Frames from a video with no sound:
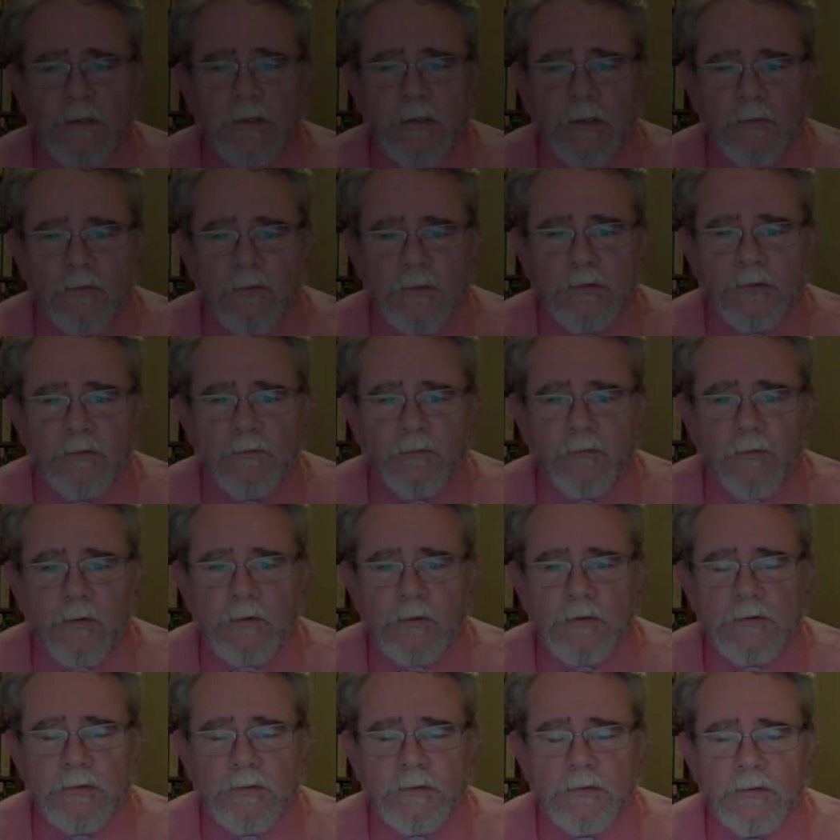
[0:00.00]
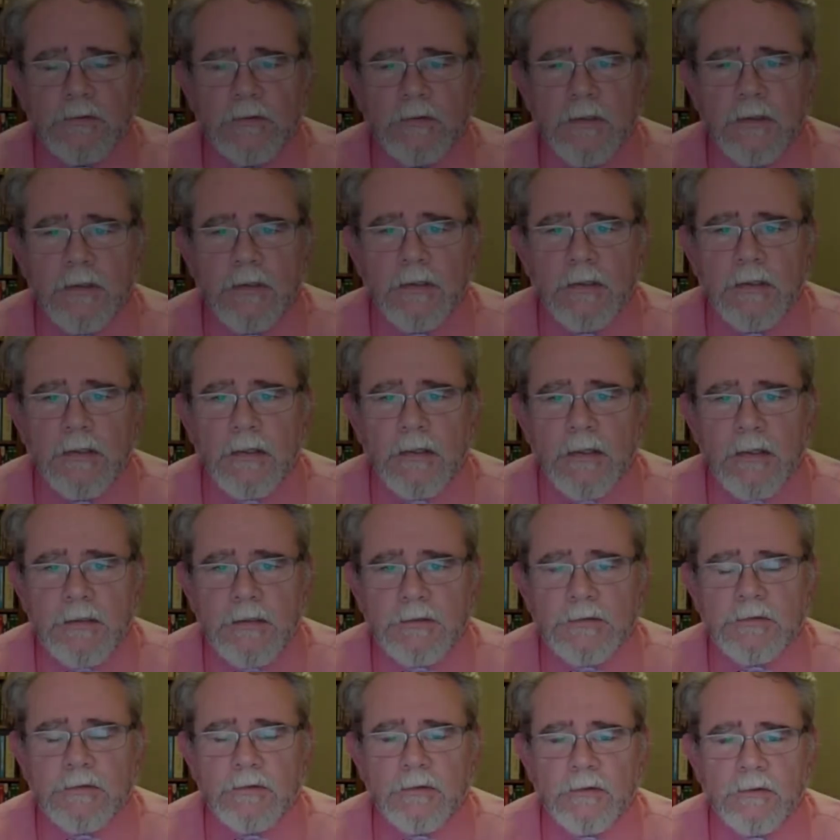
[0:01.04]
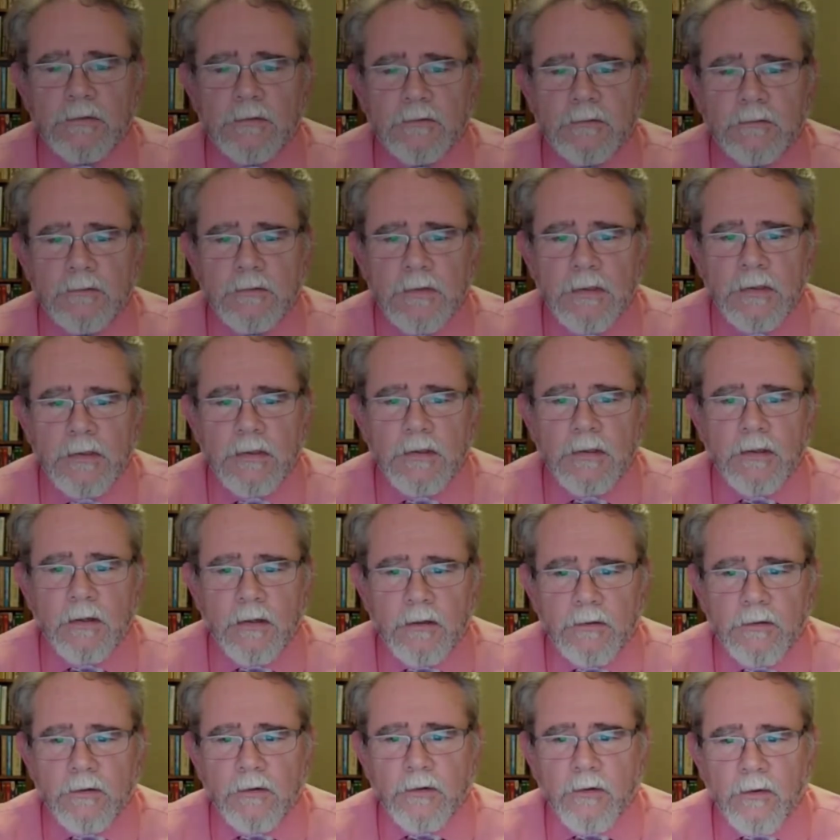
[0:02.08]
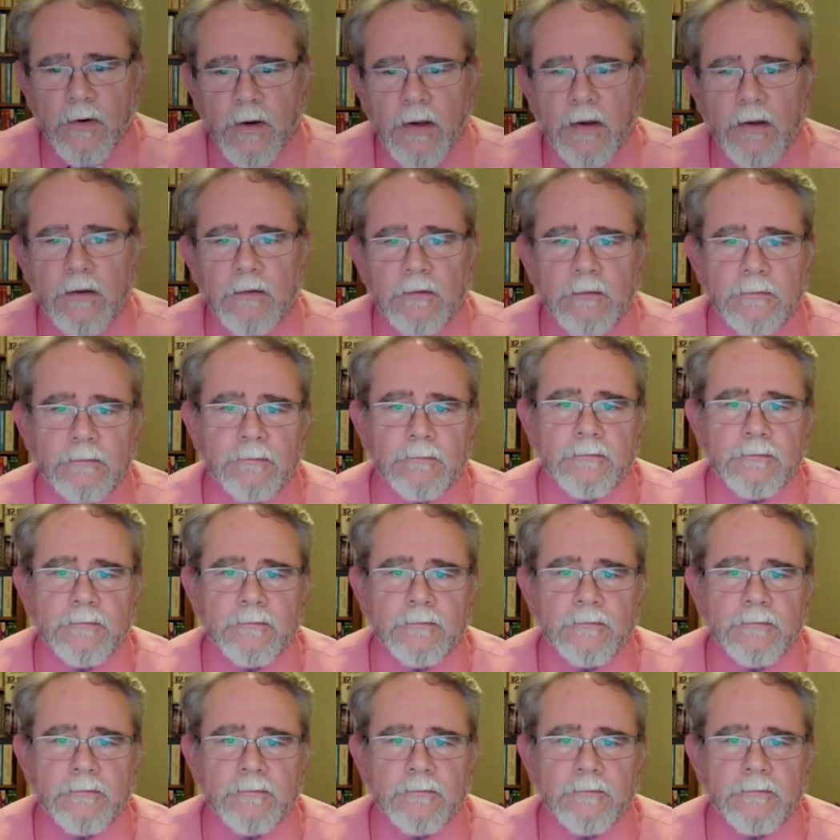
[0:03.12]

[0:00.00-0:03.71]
and it was the first Easter underground.